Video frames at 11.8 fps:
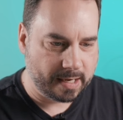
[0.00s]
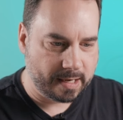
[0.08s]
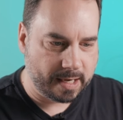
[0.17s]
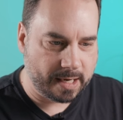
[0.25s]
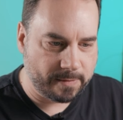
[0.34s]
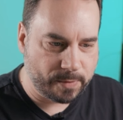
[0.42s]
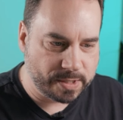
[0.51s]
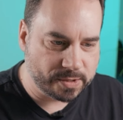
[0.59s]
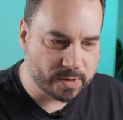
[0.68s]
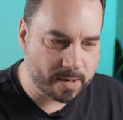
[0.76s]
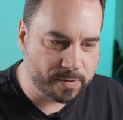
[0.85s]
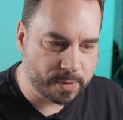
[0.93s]
And if we
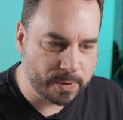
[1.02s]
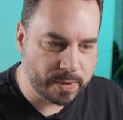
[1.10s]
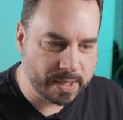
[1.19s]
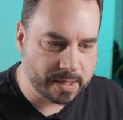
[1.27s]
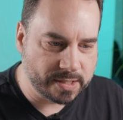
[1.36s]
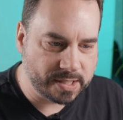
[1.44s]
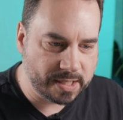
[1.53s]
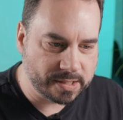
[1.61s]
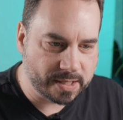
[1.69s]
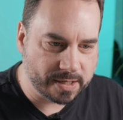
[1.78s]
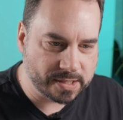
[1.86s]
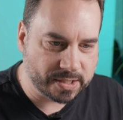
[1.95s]
scrub through, you can see it's
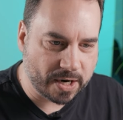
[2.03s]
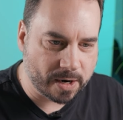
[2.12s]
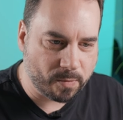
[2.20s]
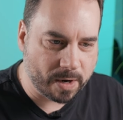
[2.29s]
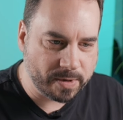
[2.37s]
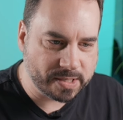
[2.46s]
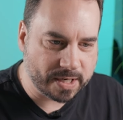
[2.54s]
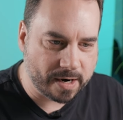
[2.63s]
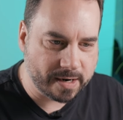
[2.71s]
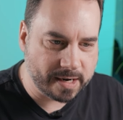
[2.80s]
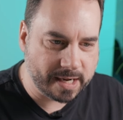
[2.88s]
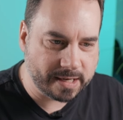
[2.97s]
going to start where we
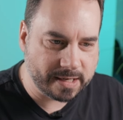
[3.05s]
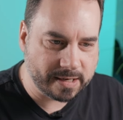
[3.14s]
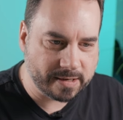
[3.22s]
started it,